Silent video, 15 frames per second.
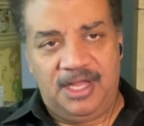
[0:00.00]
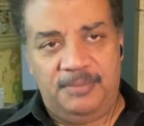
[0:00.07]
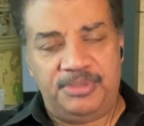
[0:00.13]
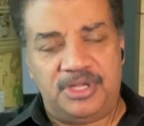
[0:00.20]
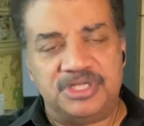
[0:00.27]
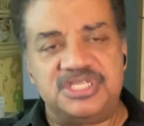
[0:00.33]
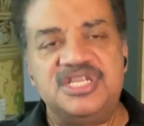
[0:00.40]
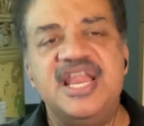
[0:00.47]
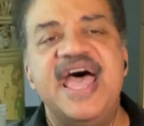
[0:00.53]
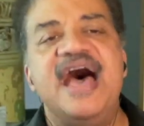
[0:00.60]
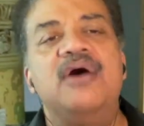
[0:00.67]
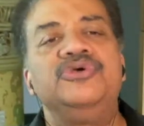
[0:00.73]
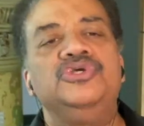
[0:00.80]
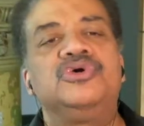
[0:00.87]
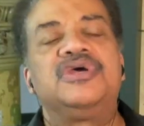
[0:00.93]
Because
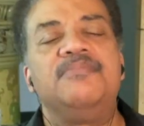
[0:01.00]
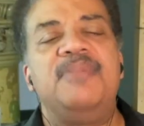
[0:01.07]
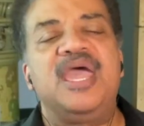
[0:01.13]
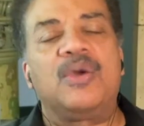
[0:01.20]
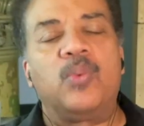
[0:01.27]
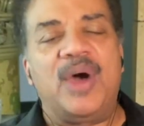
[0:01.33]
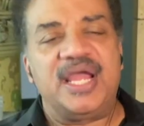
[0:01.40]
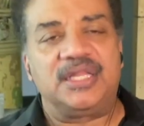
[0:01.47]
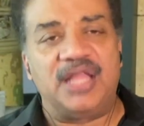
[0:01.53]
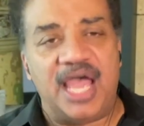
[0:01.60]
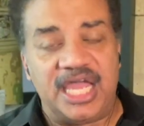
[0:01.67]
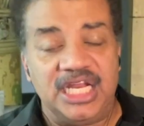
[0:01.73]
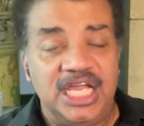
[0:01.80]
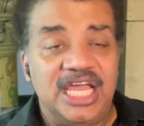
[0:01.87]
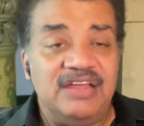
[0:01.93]
now you can make white
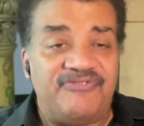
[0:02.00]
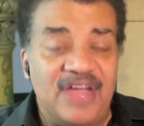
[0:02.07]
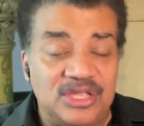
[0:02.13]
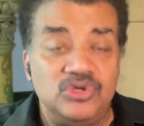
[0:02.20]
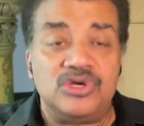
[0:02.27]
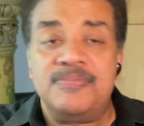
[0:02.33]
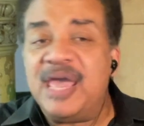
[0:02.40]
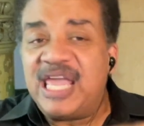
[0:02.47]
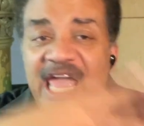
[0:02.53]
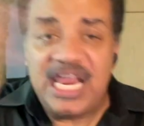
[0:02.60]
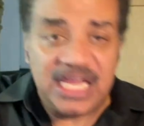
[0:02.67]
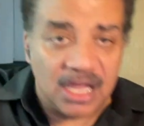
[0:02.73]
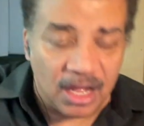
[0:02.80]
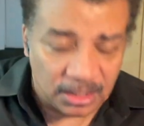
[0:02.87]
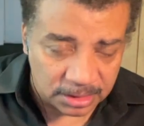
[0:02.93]
light. In fact, you can make
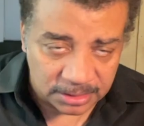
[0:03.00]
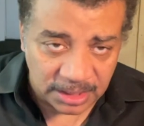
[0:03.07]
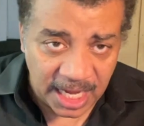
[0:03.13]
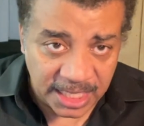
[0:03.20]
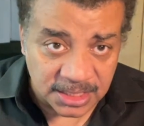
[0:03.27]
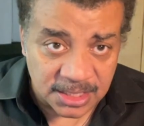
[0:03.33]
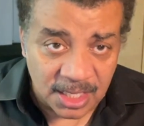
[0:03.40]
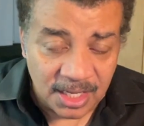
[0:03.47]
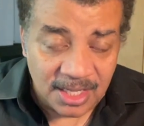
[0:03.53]
any color light.